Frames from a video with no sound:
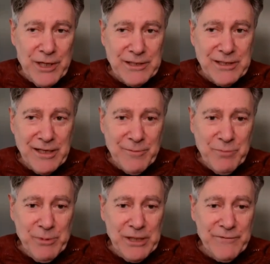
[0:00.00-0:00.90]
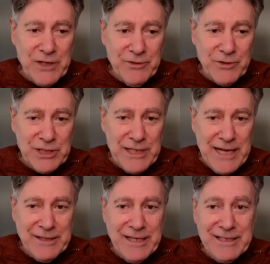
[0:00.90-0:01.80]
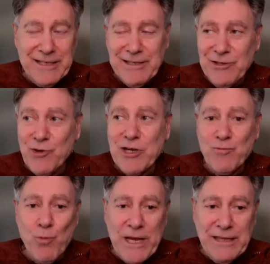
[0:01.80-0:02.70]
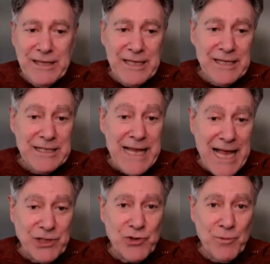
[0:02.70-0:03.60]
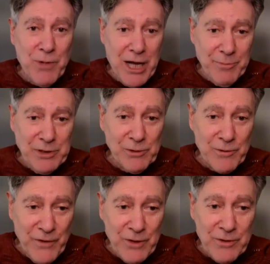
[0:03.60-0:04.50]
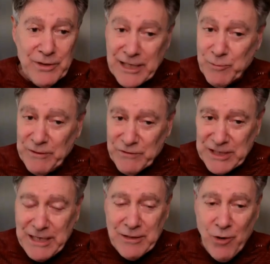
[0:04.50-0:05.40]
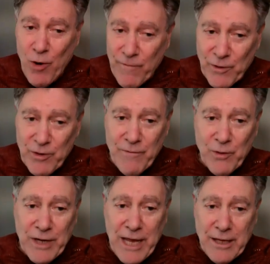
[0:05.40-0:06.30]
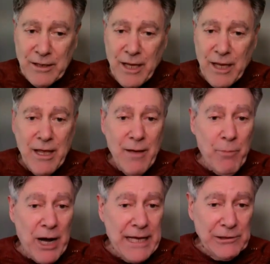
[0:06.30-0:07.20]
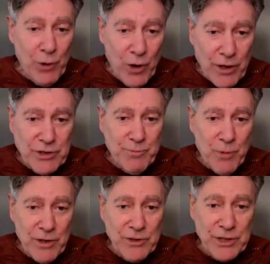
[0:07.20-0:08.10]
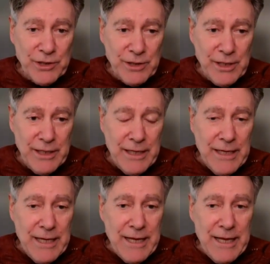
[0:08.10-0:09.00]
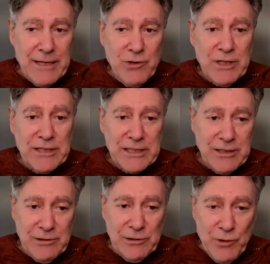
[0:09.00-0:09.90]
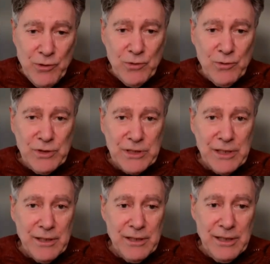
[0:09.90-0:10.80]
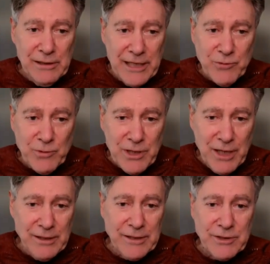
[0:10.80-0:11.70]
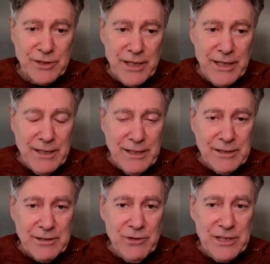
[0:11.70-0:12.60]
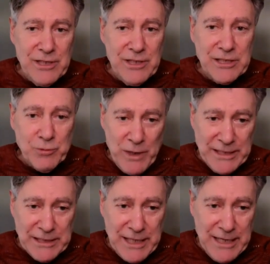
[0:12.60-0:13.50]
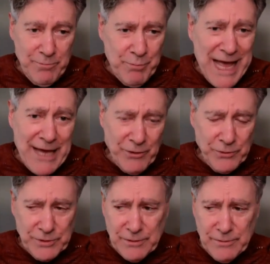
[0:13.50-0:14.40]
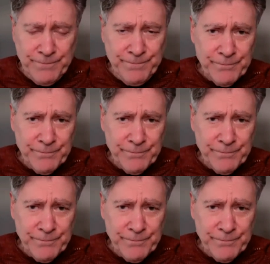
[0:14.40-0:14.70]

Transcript: But uh, people have to understand that you can win the national popular vote, as we've seen over and over again, by a large margin, and you can still lose the electoral college. So these swing state battles